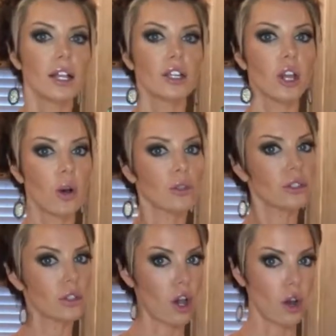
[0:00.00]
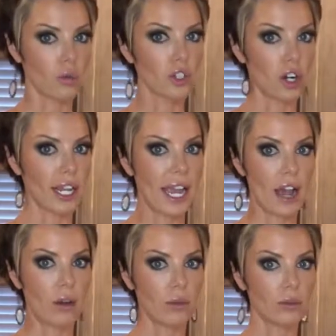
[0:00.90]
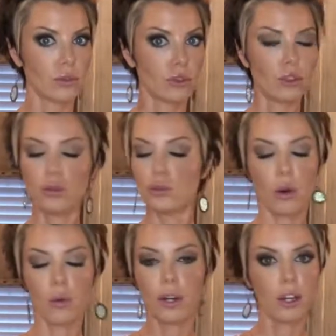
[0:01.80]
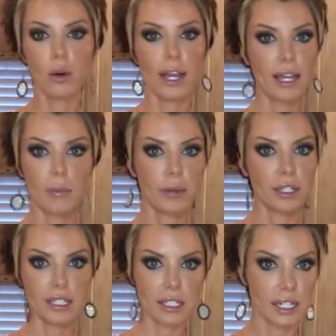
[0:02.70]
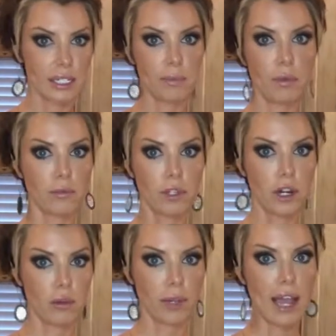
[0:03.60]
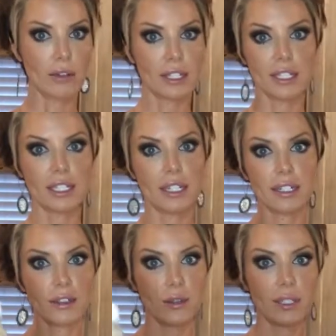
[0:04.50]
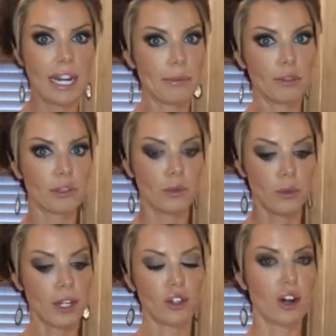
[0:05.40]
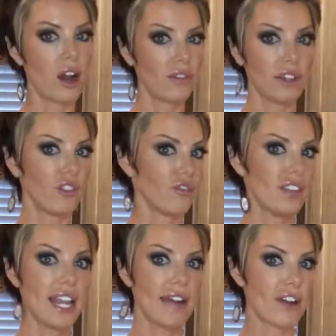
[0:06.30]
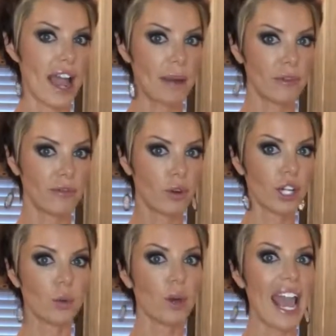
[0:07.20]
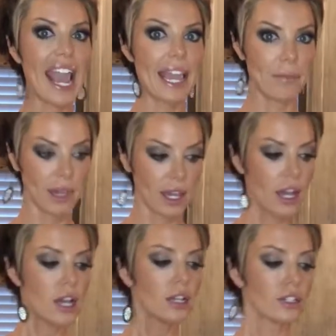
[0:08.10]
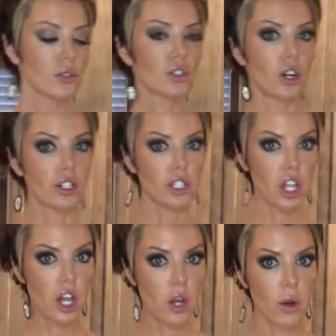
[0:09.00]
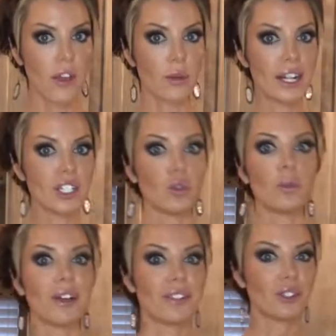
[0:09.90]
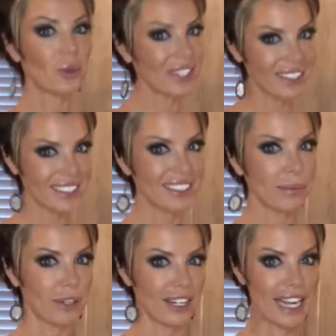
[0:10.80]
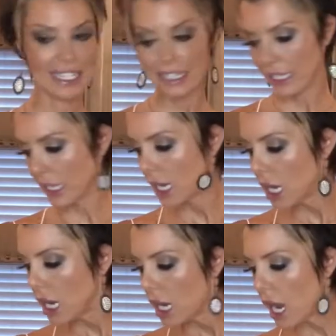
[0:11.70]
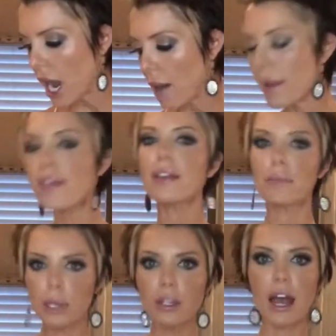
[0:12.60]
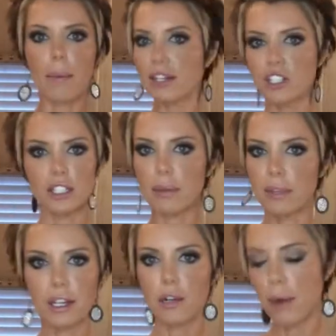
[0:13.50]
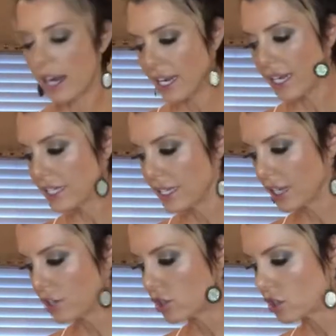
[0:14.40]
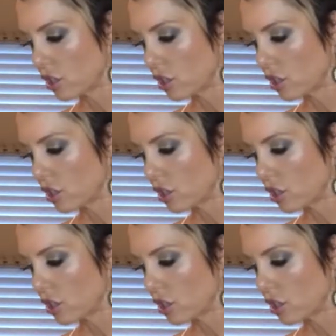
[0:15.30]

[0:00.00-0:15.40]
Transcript: go slow starting out. You don't want to go ahead and put 6, count to 6 and throw a tablespoon in your coffee. If you've never had it before, you will hate me. So start slow, otherwise you will be on the toilet, to put it nicely. And then build up. It's just something your body needs to get used to.